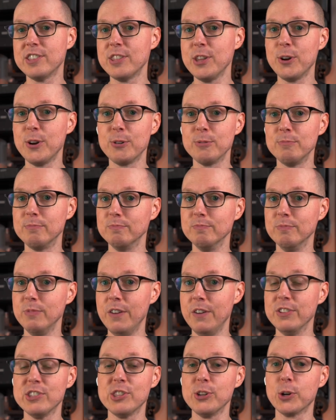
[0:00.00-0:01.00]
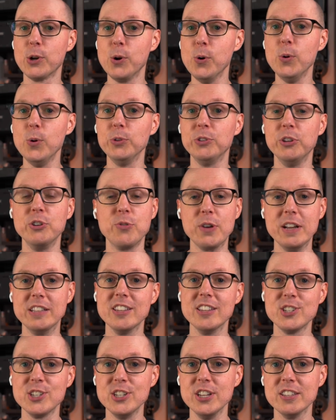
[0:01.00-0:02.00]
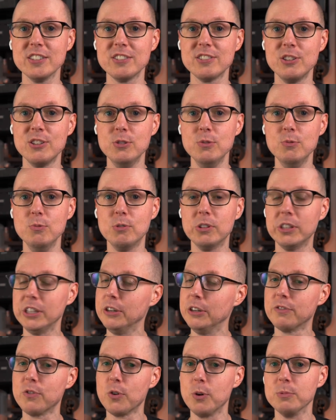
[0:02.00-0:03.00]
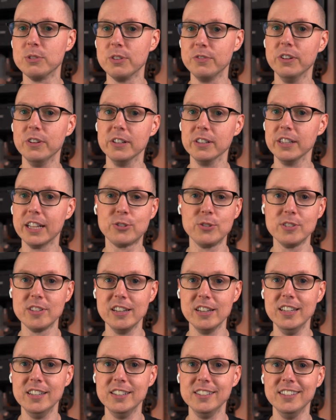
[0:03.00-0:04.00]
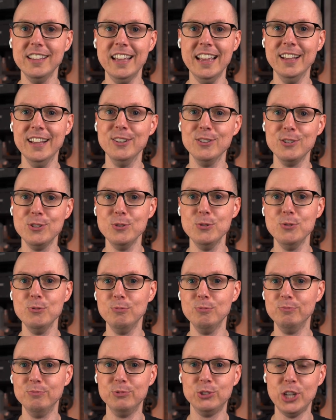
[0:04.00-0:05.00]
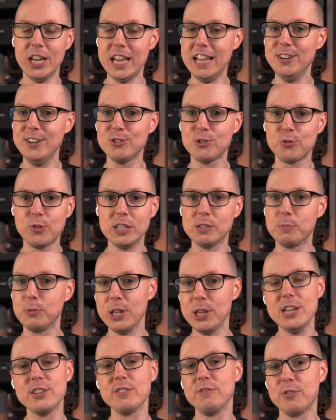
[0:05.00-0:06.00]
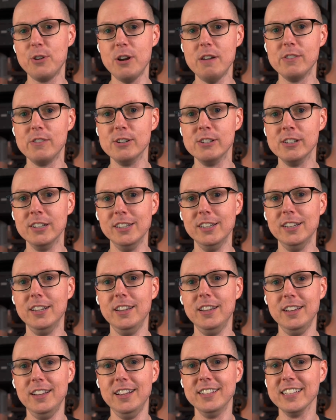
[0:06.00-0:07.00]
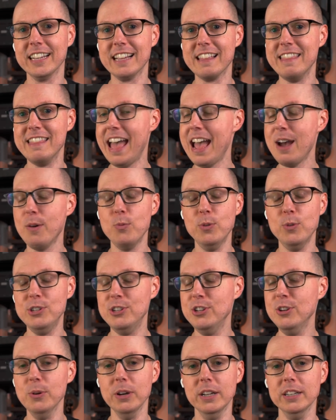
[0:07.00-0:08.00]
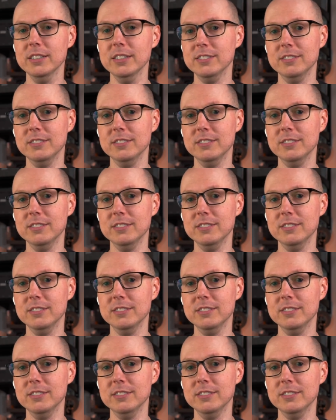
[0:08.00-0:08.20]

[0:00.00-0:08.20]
their if it's their goal to transition us to cleaner forms of electricity and to change transportation forever, it's like that would do it.